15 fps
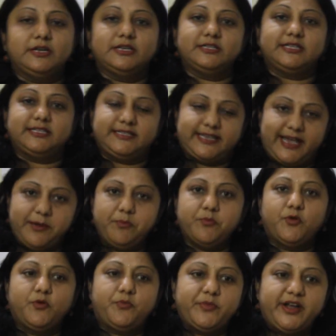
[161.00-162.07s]
the same
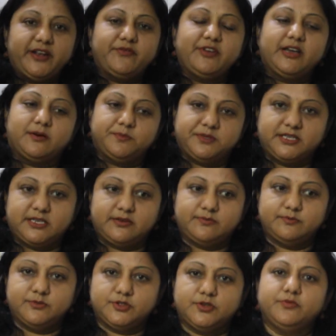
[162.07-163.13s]
movement we observe.
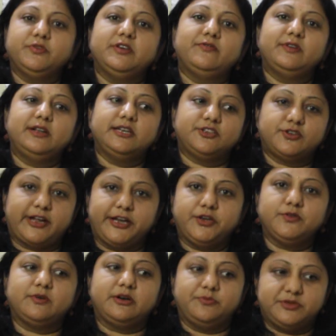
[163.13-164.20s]
So, we will try
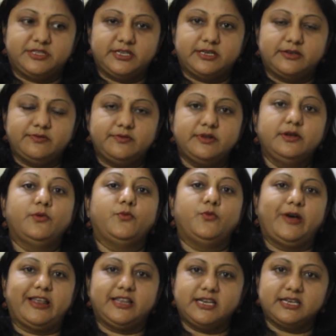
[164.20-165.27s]
to observe
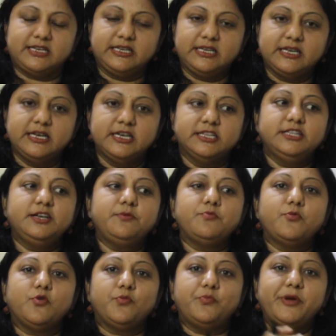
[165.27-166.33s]
whether the
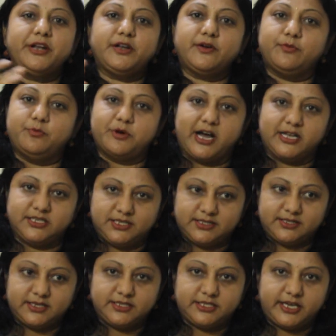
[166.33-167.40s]
movement of
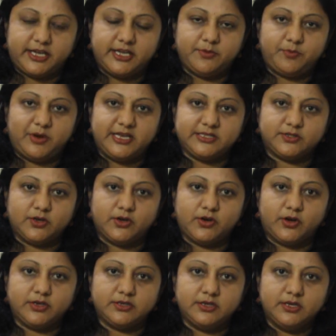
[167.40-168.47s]
branches are taking place or
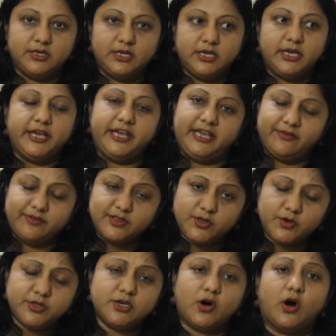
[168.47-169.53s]
not. Even
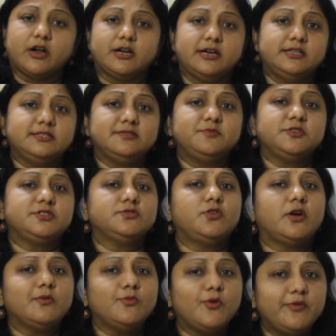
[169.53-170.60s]
though the organism is
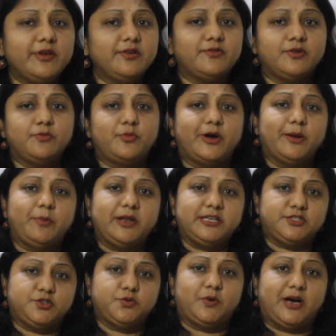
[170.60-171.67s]
not moving from one
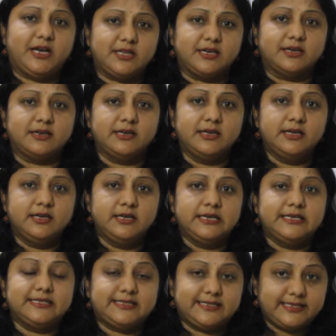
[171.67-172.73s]
place to other,
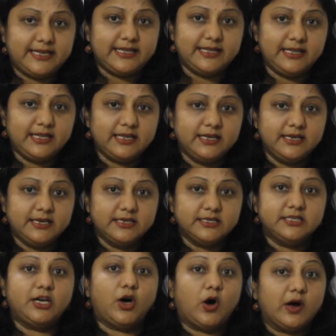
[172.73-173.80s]
still
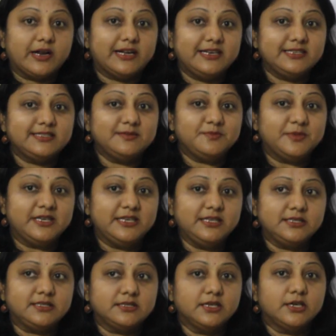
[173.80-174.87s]
the organism
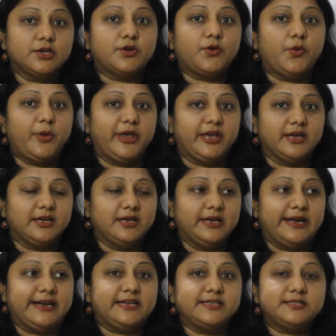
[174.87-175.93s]
is growing.
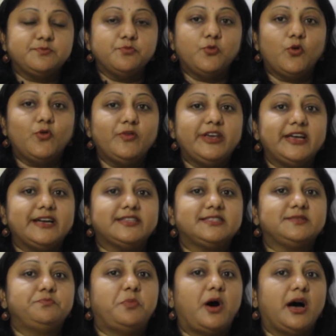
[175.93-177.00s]
It is moving
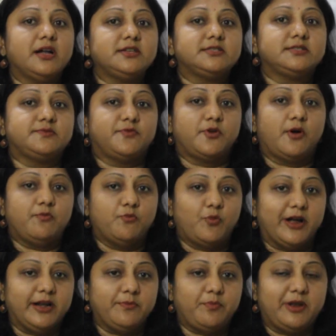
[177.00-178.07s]
its parts from
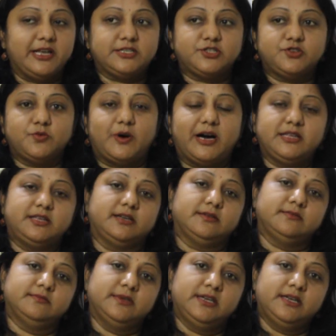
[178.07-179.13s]
one place to other.
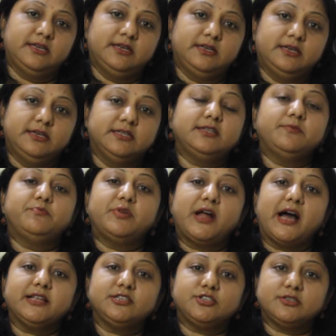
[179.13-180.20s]
The
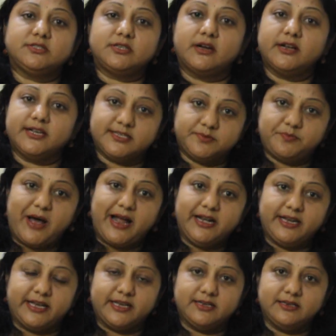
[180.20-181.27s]
branches are
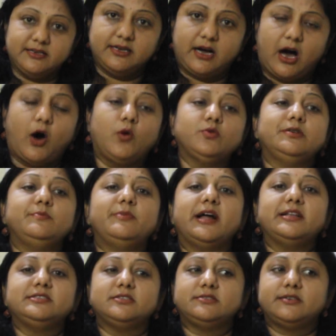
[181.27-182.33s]
expanding. How the
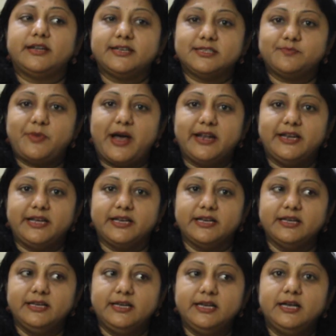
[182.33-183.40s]
branches are expanding?
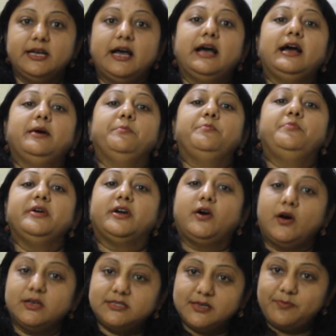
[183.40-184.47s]

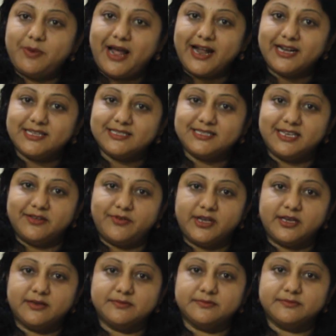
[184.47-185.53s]
Because the plant is living.
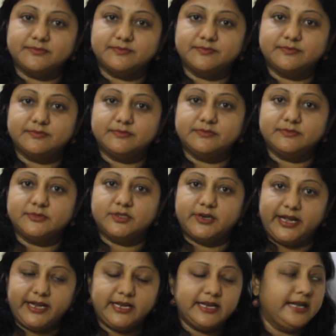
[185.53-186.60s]

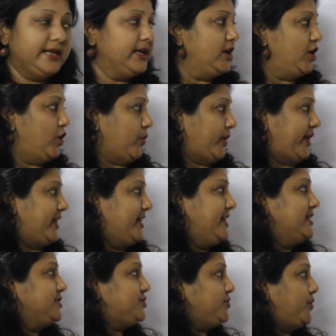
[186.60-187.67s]
Right? Okay.
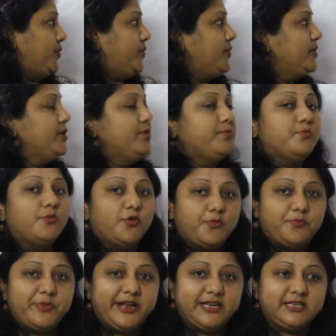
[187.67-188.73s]
So,
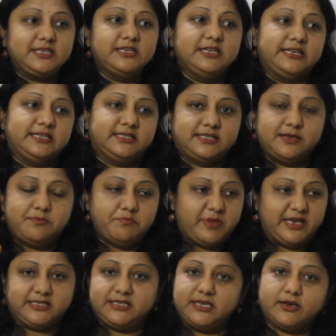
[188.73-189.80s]
movement is the
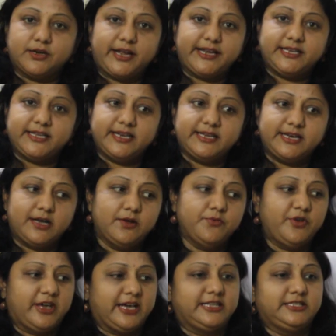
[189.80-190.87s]
basic criteria.
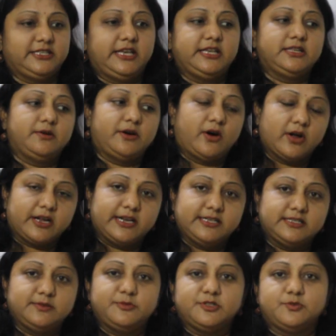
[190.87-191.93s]
We can say the
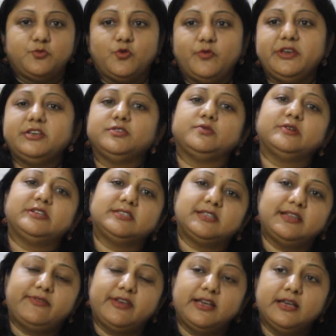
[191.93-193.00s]
organism is moving, so it is
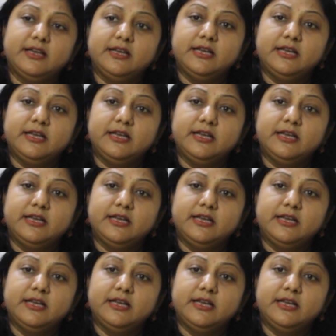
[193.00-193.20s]
living.